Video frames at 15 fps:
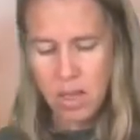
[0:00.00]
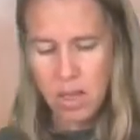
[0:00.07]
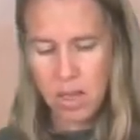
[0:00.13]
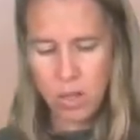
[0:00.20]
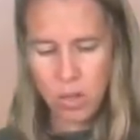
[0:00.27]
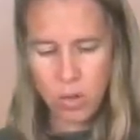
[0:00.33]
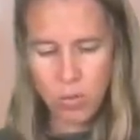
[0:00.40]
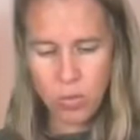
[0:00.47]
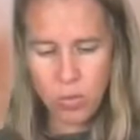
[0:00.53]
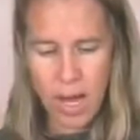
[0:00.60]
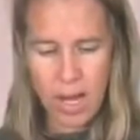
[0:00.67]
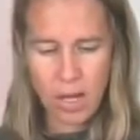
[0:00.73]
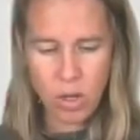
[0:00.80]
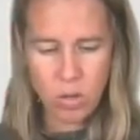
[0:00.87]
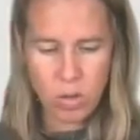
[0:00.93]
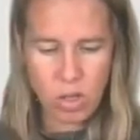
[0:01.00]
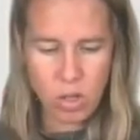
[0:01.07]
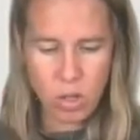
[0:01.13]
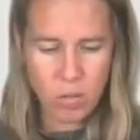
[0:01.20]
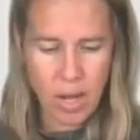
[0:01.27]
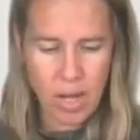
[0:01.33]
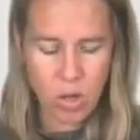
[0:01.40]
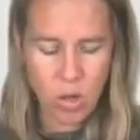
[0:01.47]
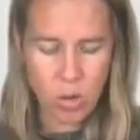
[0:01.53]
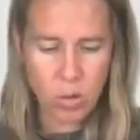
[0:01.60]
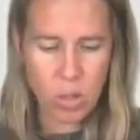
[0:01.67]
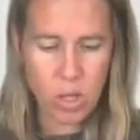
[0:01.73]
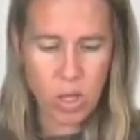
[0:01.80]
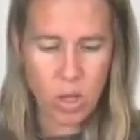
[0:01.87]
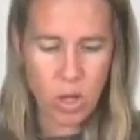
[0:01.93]
the little red crystal
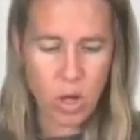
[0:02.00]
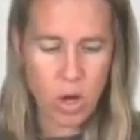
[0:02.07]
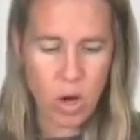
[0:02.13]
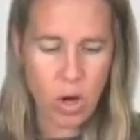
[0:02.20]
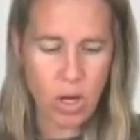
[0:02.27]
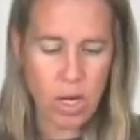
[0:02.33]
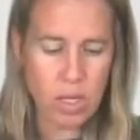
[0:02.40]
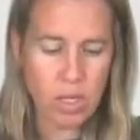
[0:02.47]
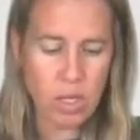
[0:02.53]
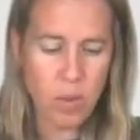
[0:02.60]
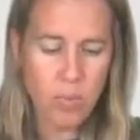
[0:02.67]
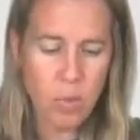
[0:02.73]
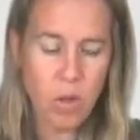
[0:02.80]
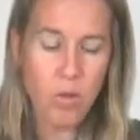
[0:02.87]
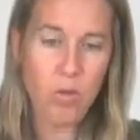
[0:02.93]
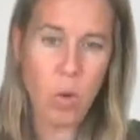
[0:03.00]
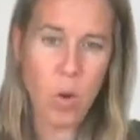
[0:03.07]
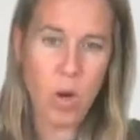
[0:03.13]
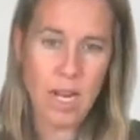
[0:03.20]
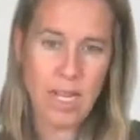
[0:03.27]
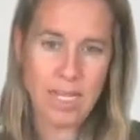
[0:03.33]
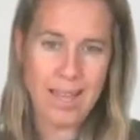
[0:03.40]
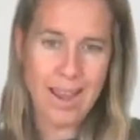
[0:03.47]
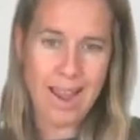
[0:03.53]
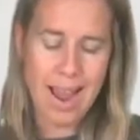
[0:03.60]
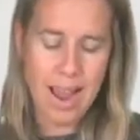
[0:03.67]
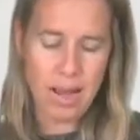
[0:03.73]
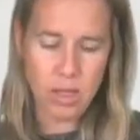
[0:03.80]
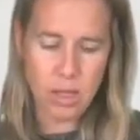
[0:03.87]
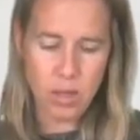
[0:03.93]
bicones in the garnet for his
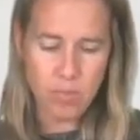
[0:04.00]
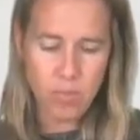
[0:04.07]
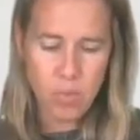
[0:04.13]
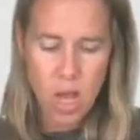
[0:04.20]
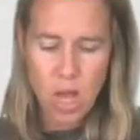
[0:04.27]
hat.